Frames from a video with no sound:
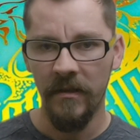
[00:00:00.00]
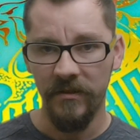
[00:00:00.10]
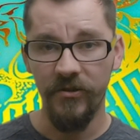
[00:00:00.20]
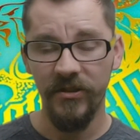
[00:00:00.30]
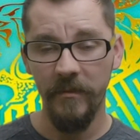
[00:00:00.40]

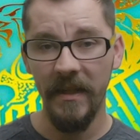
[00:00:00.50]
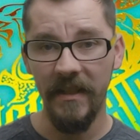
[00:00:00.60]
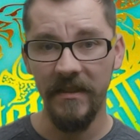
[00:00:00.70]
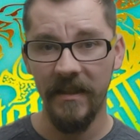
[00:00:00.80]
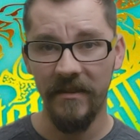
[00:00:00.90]
There's just so many
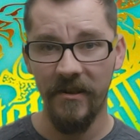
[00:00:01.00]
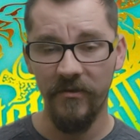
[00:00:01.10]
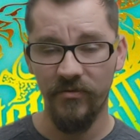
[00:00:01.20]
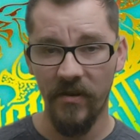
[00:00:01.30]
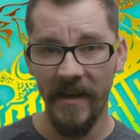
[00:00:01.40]
discs out
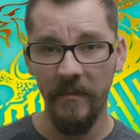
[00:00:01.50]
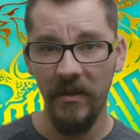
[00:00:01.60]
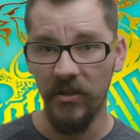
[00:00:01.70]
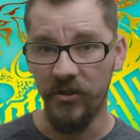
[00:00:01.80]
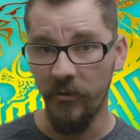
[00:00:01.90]
there trying to
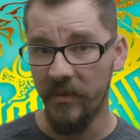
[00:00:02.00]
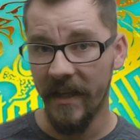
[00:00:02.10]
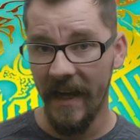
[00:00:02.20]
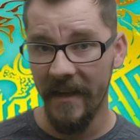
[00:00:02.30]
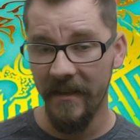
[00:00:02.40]
be
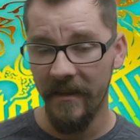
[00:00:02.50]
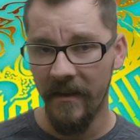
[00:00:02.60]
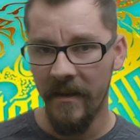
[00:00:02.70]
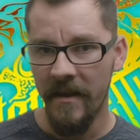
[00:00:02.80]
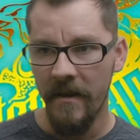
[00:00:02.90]
duplicated,
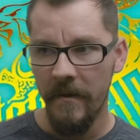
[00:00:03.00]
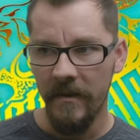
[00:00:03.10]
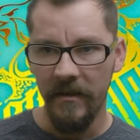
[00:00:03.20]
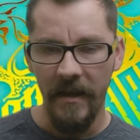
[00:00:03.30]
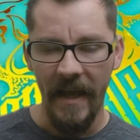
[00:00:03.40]

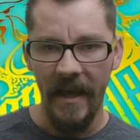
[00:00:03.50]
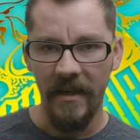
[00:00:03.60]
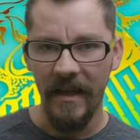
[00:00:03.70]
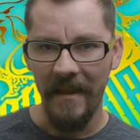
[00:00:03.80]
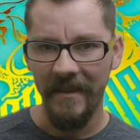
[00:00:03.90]

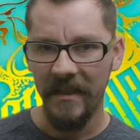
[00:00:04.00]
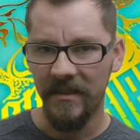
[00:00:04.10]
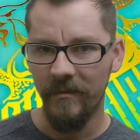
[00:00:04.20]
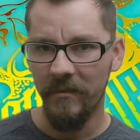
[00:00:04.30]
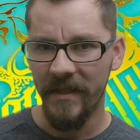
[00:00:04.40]
and I think
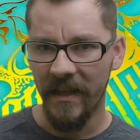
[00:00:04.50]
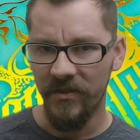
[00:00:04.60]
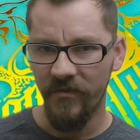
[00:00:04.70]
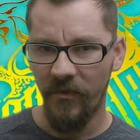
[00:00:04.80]
some of them take it too